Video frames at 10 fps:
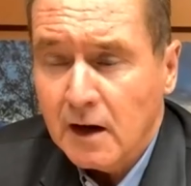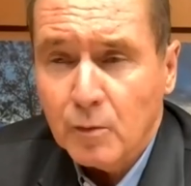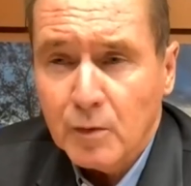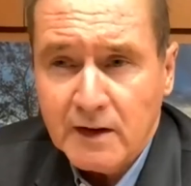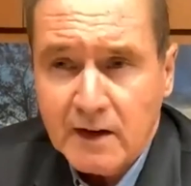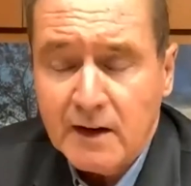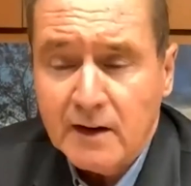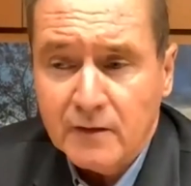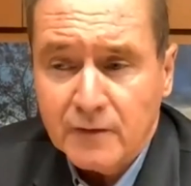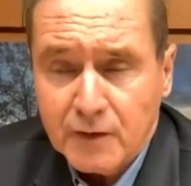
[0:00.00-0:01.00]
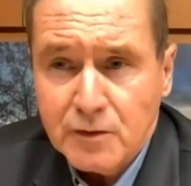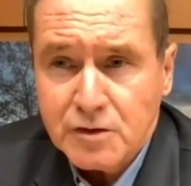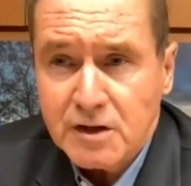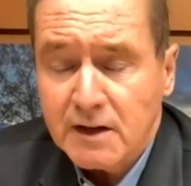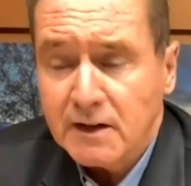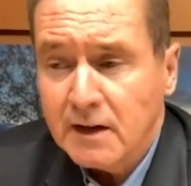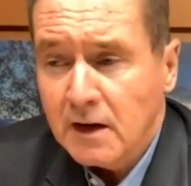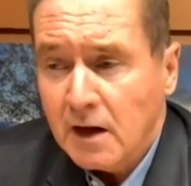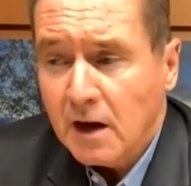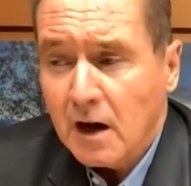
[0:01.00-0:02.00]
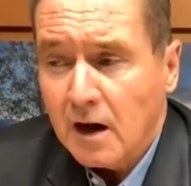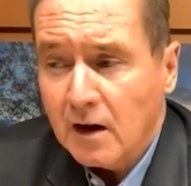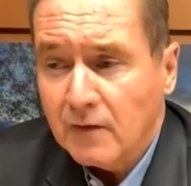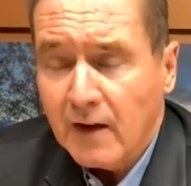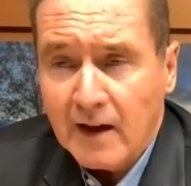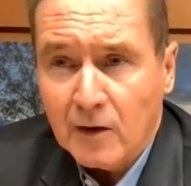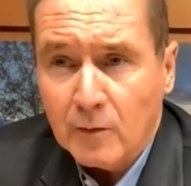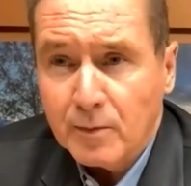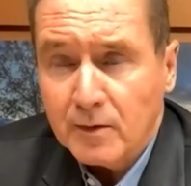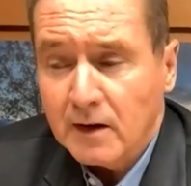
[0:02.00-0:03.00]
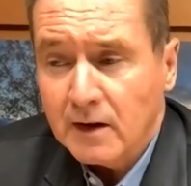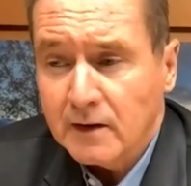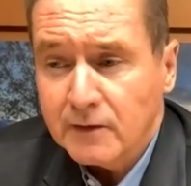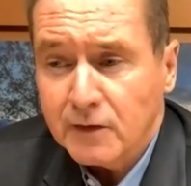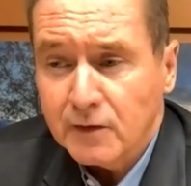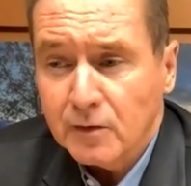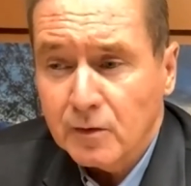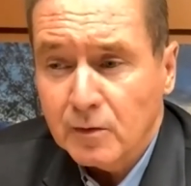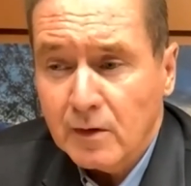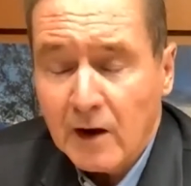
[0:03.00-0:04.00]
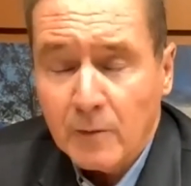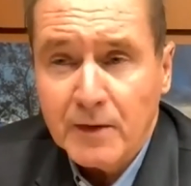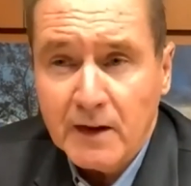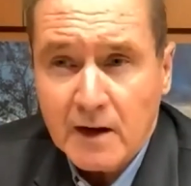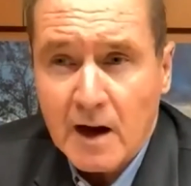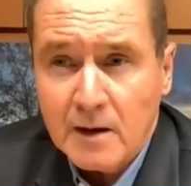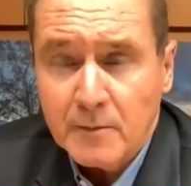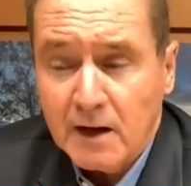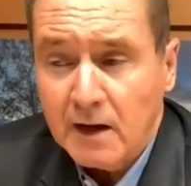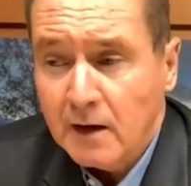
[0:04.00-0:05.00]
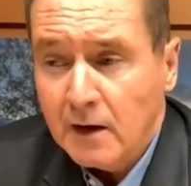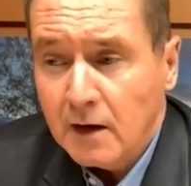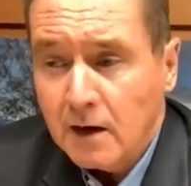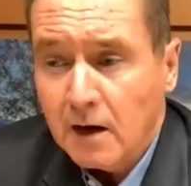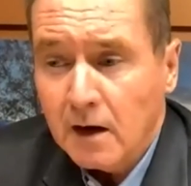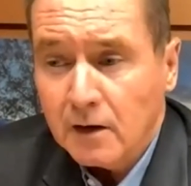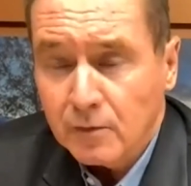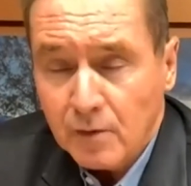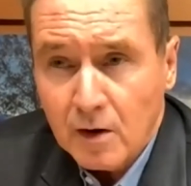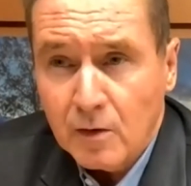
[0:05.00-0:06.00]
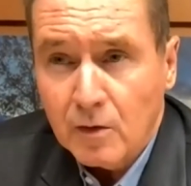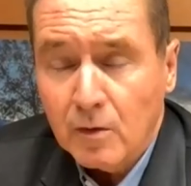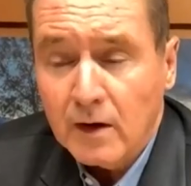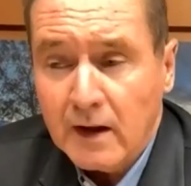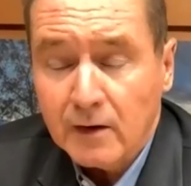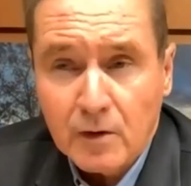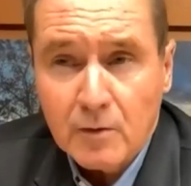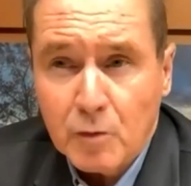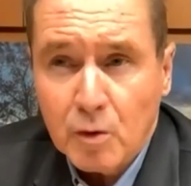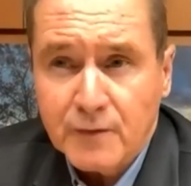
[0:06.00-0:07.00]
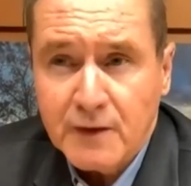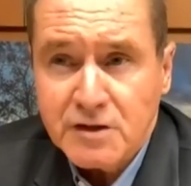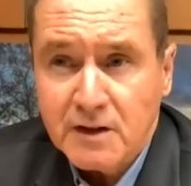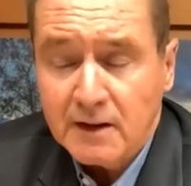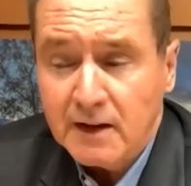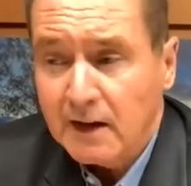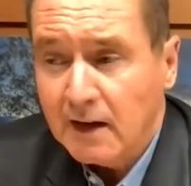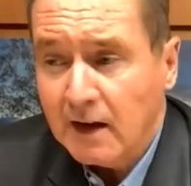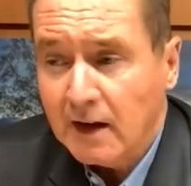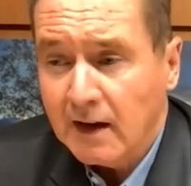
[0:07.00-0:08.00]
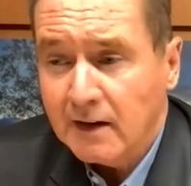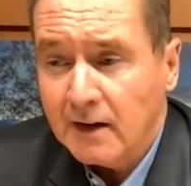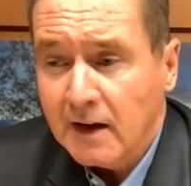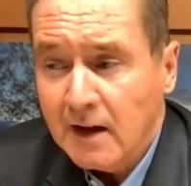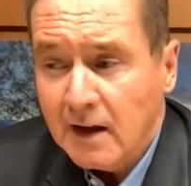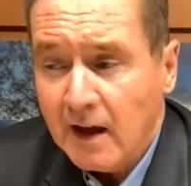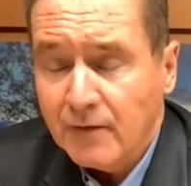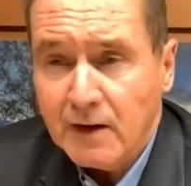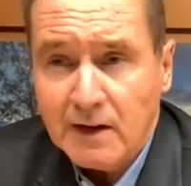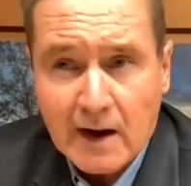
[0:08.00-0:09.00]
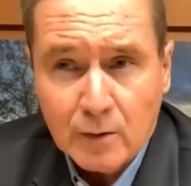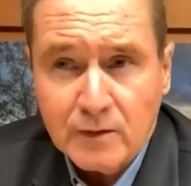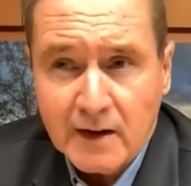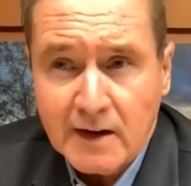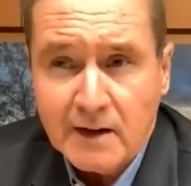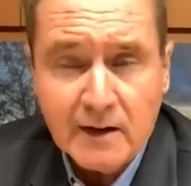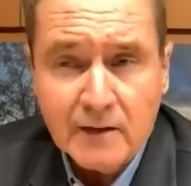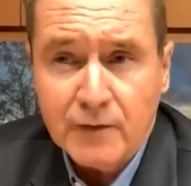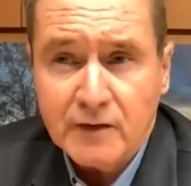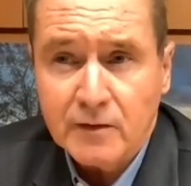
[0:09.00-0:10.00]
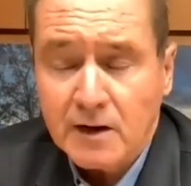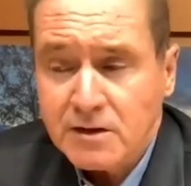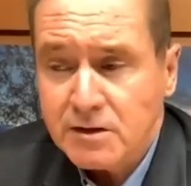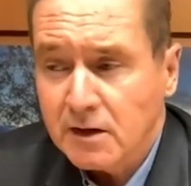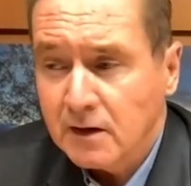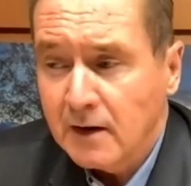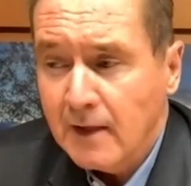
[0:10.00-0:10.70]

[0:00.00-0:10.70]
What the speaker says: we need an infusion of help to help the economy grow and grow more efficiently. And having outdated infrastructure